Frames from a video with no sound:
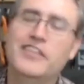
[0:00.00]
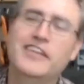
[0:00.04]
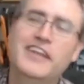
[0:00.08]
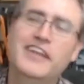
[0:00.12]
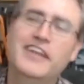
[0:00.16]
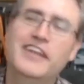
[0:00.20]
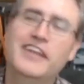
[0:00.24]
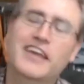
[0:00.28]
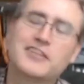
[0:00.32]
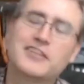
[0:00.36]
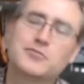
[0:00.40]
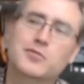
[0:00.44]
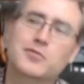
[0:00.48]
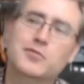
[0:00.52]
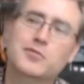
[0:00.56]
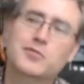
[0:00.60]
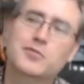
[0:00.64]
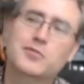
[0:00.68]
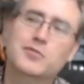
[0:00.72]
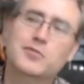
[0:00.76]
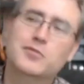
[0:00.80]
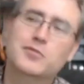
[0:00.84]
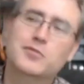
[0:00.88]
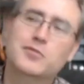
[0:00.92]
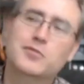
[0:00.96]
next one's
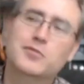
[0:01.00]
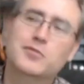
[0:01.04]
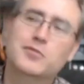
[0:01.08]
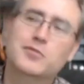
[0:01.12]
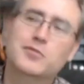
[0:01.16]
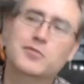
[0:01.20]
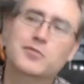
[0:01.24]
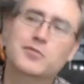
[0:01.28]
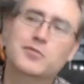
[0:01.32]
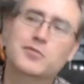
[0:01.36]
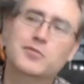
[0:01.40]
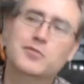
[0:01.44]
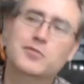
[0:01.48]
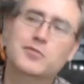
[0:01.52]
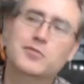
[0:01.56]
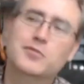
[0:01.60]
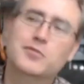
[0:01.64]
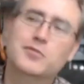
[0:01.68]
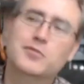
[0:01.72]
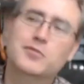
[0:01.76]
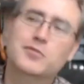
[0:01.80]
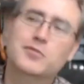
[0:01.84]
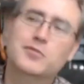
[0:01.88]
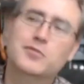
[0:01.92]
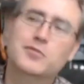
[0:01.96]
probably going to be
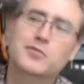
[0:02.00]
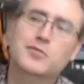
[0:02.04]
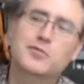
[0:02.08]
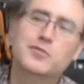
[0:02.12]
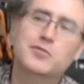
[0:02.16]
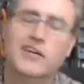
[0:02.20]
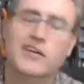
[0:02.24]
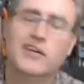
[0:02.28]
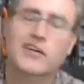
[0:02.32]
animals,